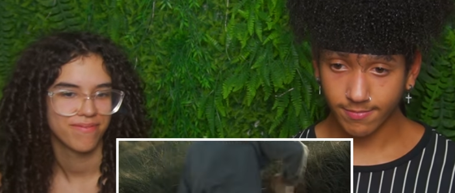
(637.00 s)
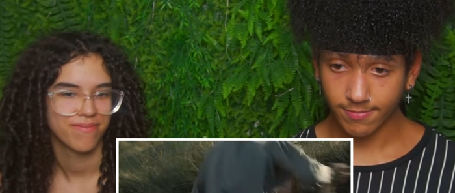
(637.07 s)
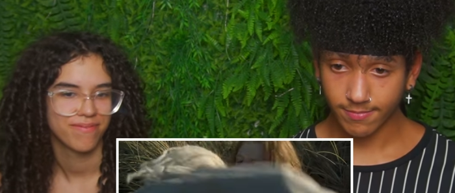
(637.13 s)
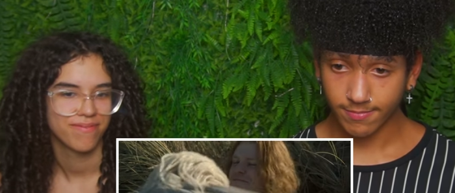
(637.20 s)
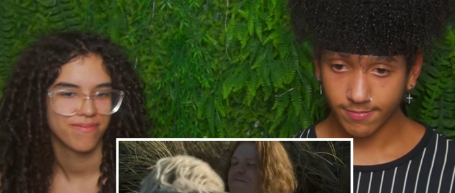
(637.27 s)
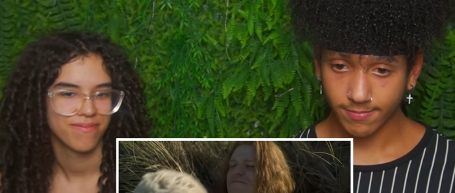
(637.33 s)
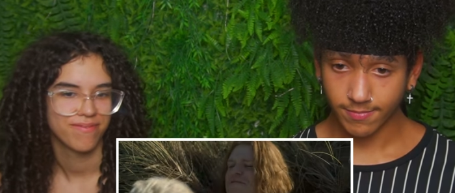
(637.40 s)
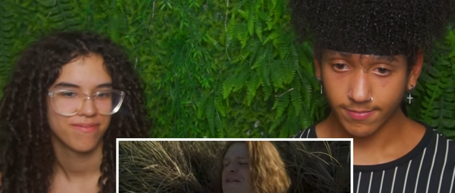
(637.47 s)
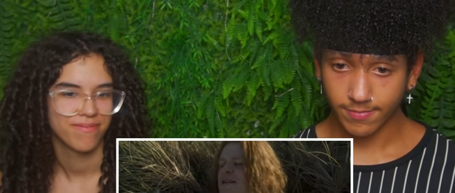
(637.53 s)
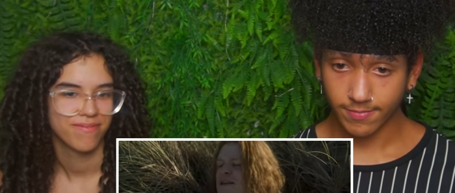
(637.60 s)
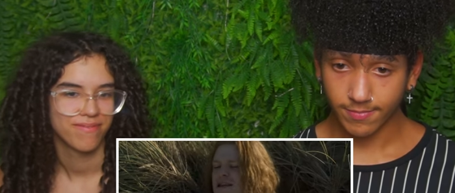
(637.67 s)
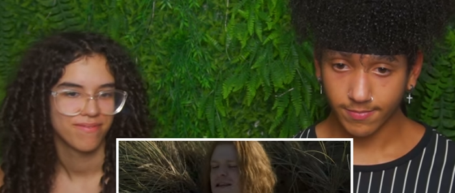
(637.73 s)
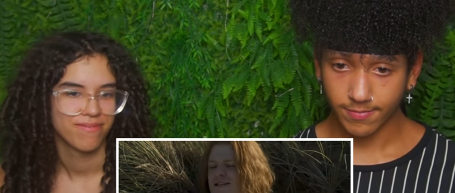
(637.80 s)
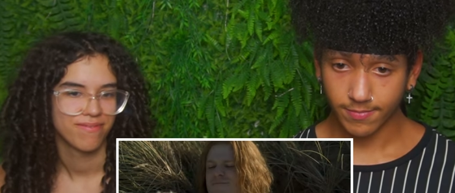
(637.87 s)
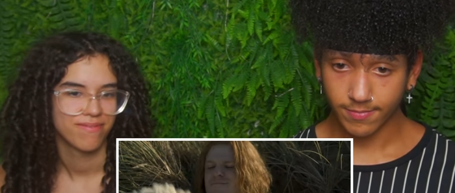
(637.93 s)

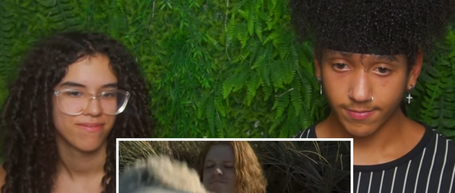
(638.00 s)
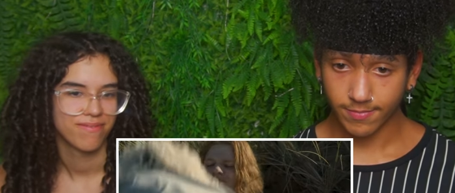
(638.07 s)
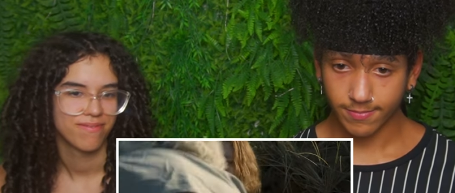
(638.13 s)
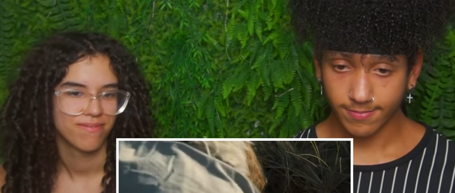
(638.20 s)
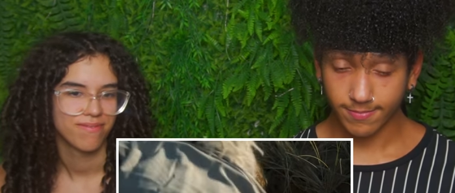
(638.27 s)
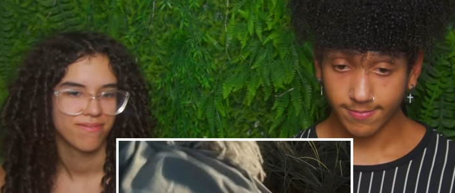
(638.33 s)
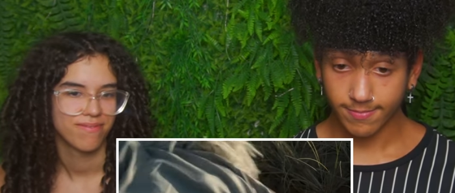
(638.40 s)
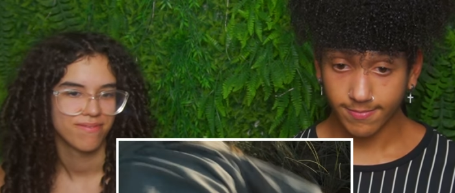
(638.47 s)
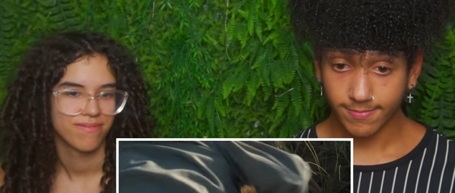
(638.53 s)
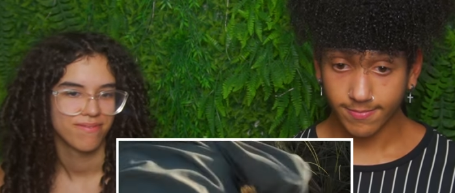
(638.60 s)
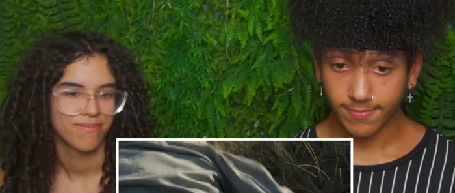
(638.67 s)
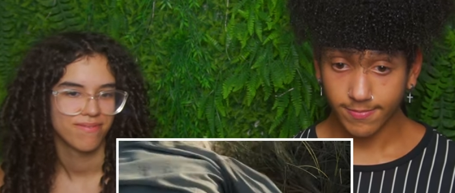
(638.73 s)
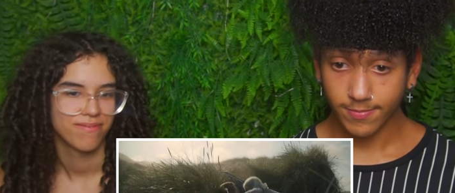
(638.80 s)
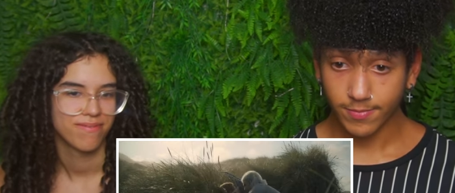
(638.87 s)
Nobody speaks.